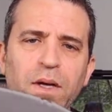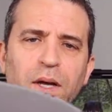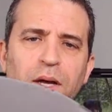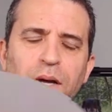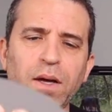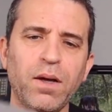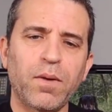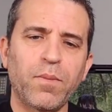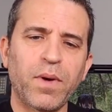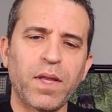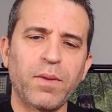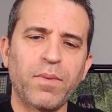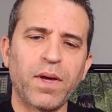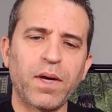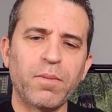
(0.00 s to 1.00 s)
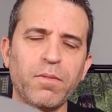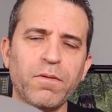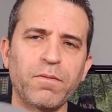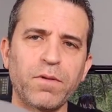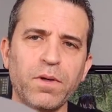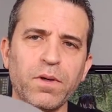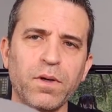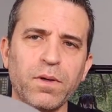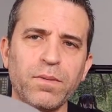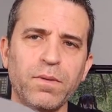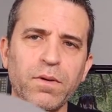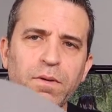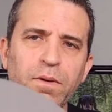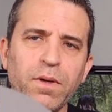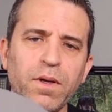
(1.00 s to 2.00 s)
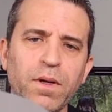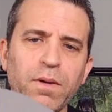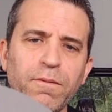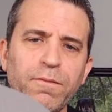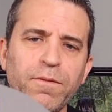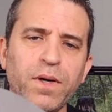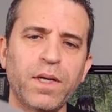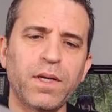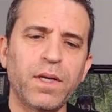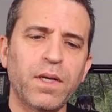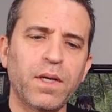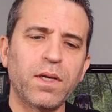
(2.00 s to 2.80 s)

uh, by the bottom of your uh, foot,